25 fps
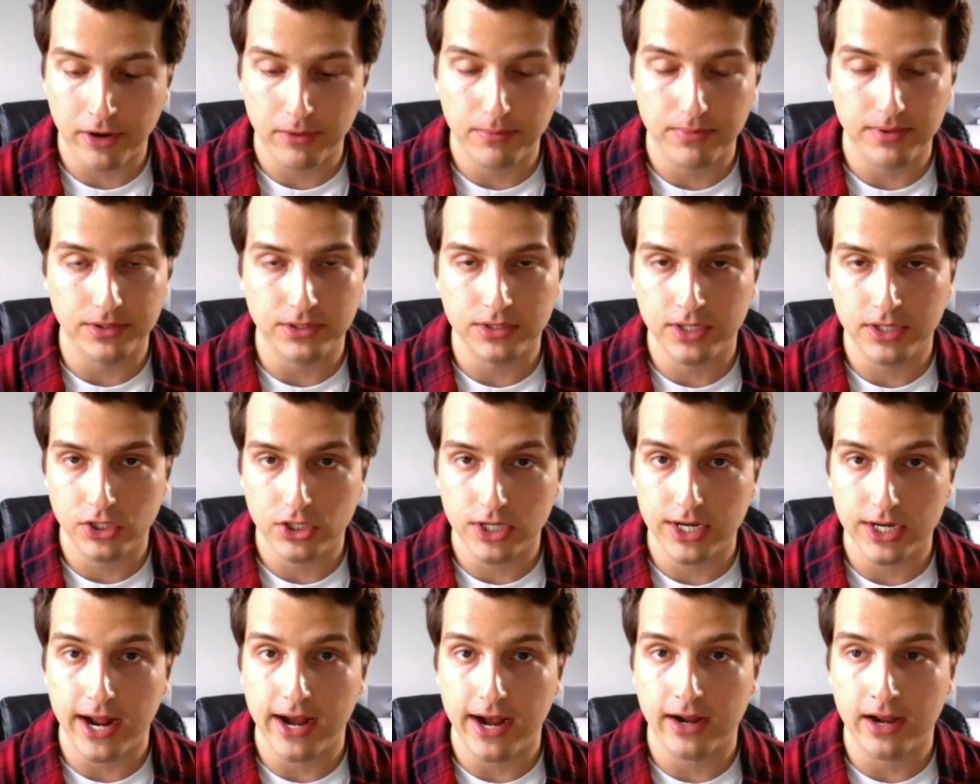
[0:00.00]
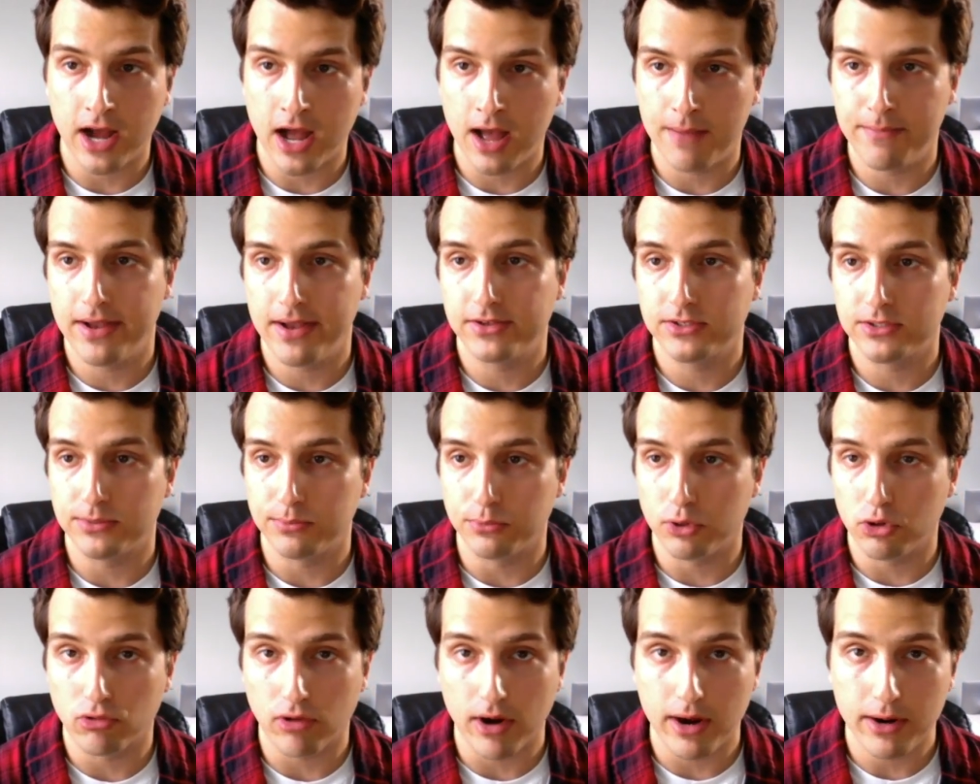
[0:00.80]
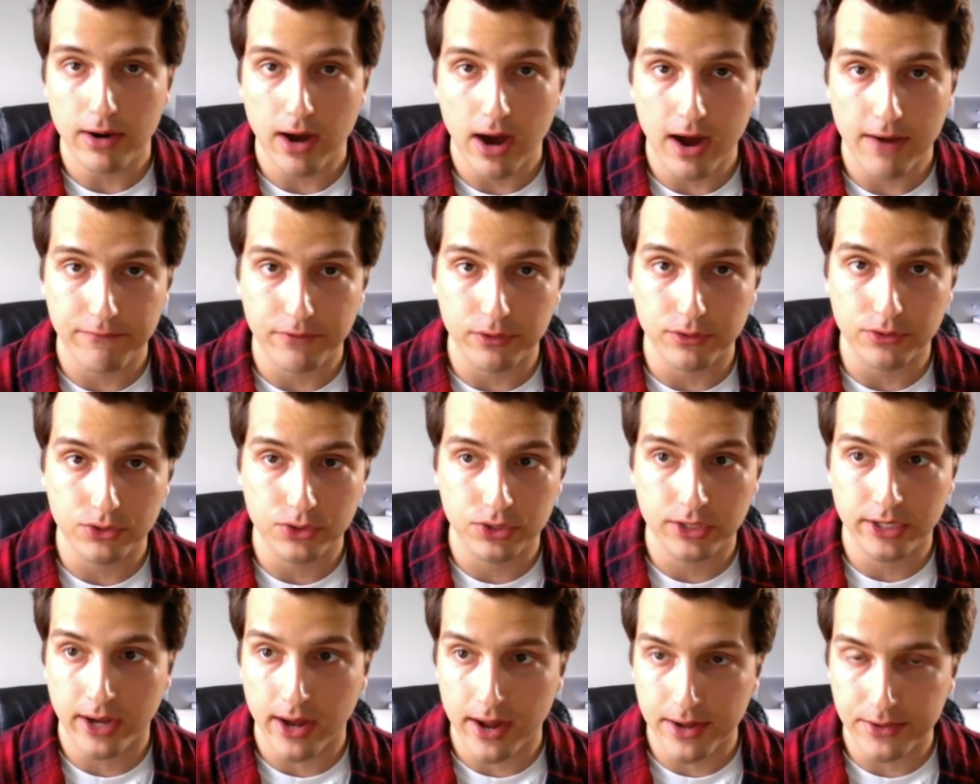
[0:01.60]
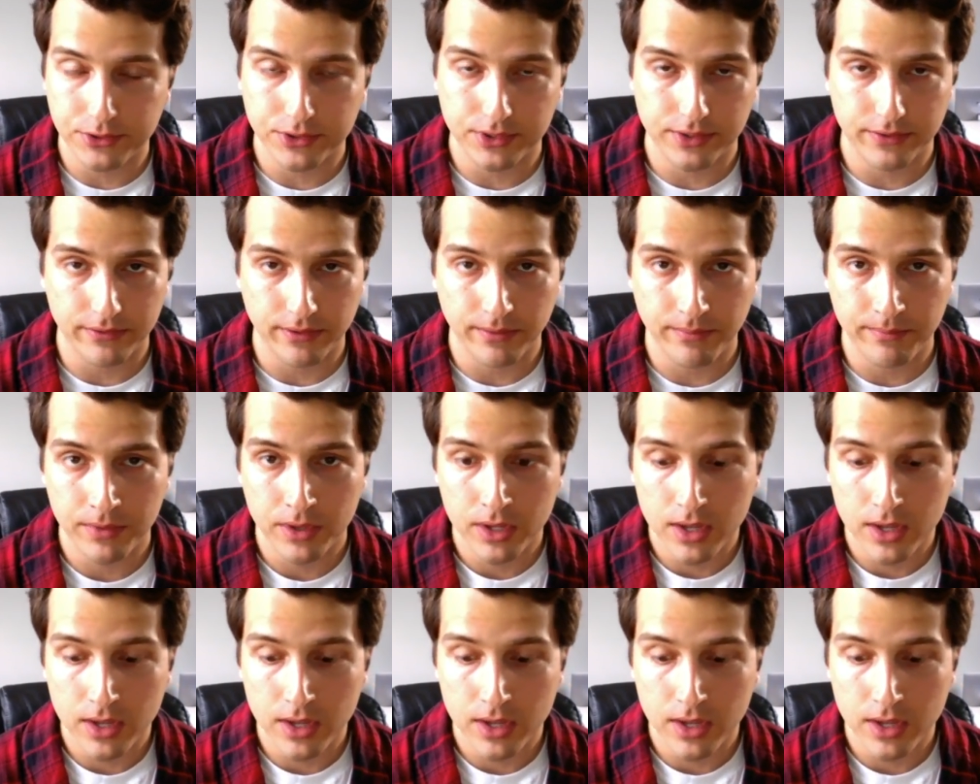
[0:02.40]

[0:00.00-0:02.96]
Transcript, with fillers: But CJ.com has some great offers, tons of them.